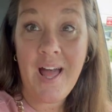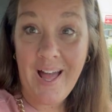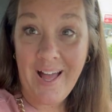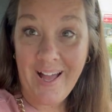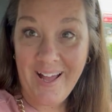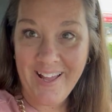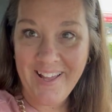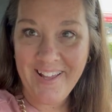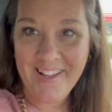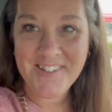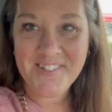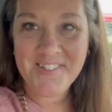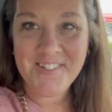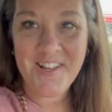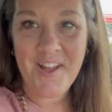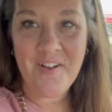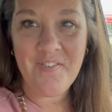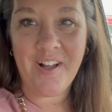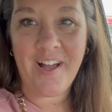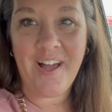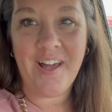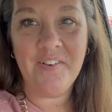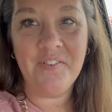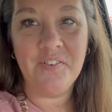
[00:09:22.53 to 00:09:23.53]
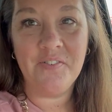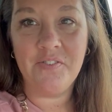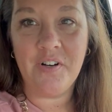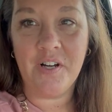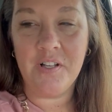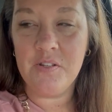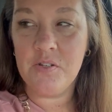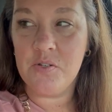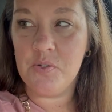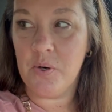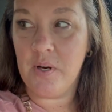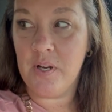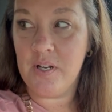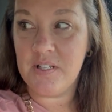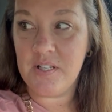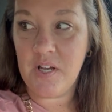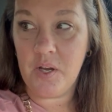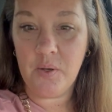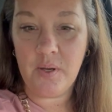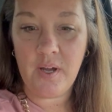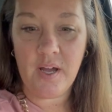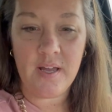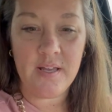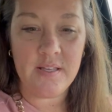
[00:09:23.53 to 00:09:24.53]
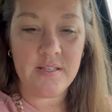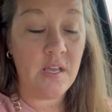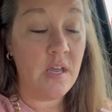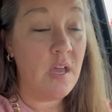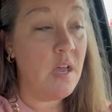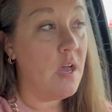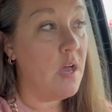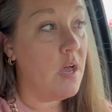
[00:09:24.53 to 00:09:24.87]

I actually have a kind of a fun story to tell you guys